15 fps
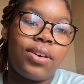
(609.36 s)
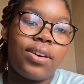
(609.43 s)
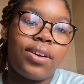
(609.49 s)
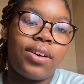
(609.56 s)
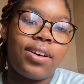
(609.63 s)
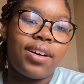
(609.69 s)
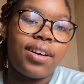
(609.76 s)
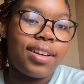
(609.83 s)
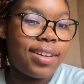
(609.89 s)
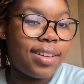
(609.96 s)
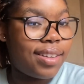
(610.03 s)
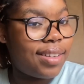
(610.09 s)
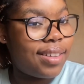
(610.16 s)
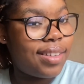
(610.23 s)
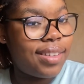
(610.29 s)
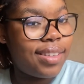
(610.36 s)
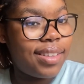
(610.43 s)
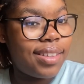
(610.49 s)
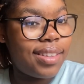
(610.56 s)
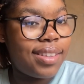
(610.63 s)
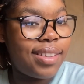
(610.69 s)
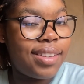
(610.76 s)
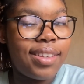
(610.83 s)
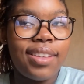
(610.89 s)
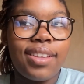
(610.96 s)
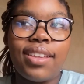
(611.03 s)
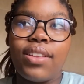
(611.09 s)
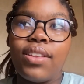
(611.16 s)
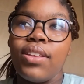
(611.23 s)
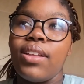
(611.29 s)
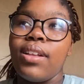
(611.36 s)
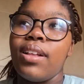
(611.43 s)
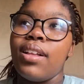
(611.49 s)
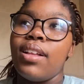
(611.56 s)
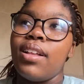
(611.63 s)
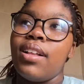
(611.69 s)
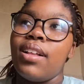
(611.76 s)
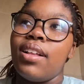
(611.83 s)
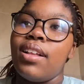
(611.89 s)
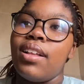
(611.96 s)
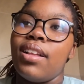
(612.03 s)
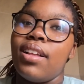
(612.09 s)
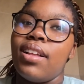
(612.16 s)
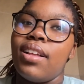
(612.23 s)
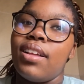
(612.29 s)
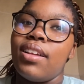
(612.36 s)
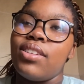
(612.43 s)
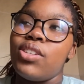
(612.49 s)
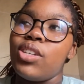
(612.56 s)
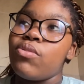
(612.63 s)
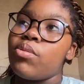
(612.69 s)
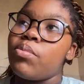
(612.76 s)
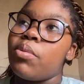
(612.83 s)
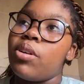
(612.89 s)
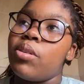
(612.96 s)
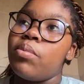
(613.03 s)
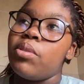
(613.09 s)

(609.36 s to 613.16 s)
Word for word: Mm. My bathroom. Okay, no problem.